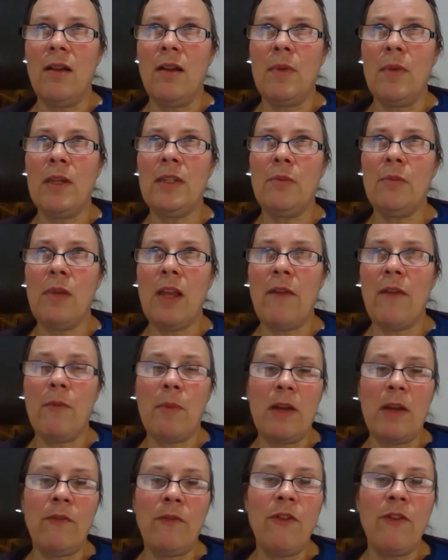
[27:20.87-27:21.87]
basically we have
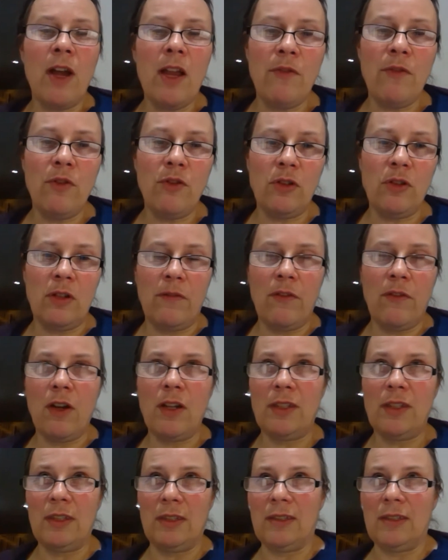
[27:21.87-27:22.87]
about 500
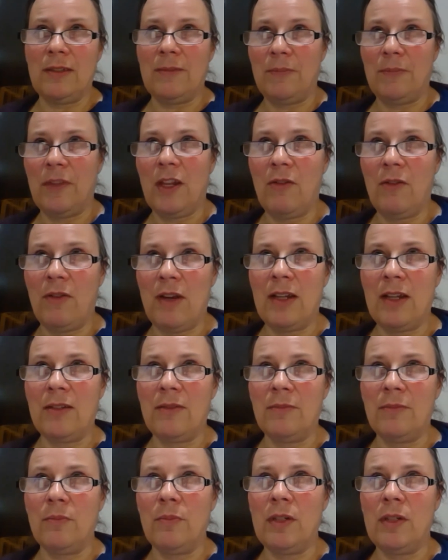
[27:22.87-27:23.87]
devices, I
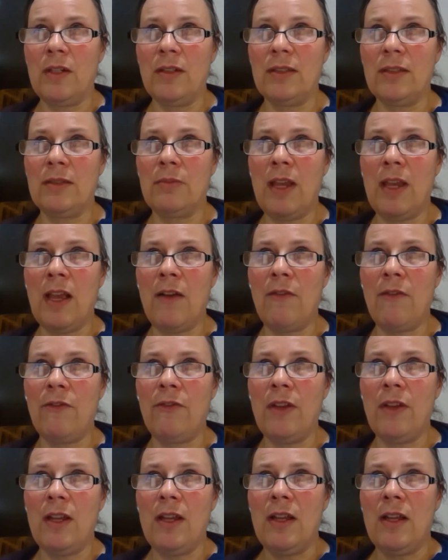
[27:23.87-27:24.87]
reckon, because we
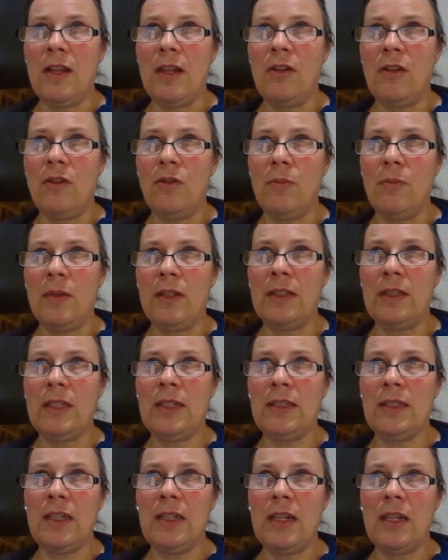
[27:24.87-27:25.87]
have, you know, about
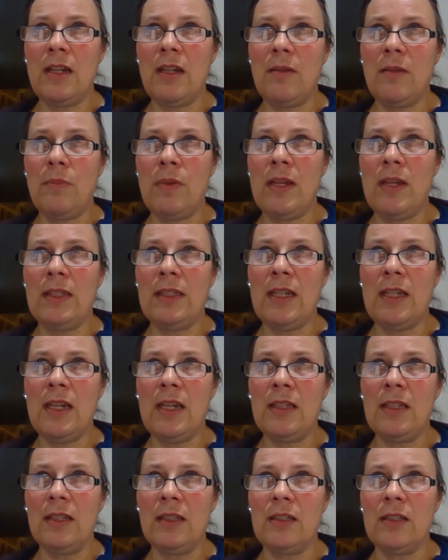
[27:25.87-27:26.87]
60
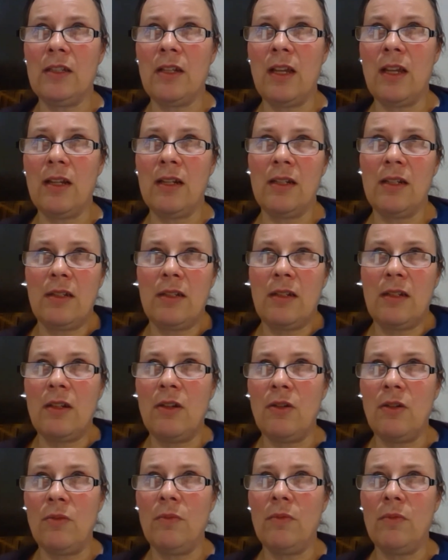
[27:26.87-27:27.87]
PCs and you
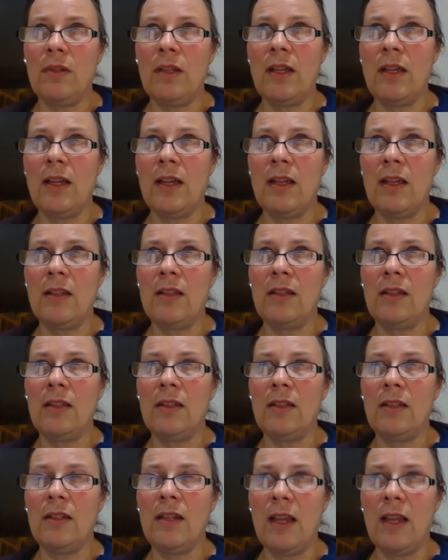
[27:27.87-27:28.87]
know,
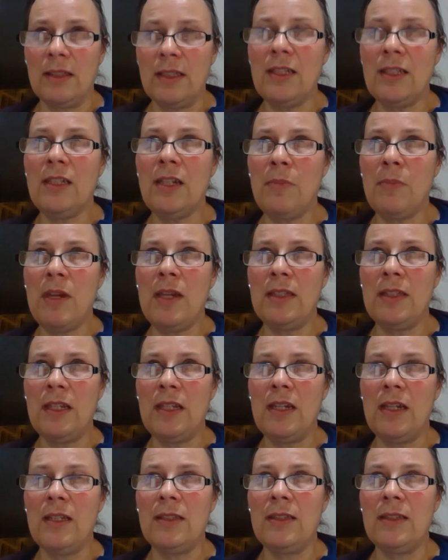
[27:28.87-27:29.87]
60
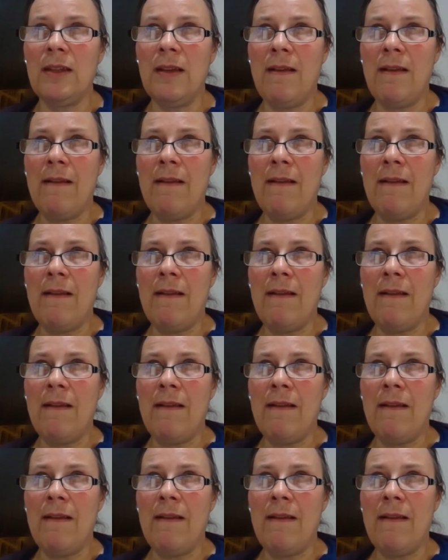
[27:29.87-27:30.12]
PCs.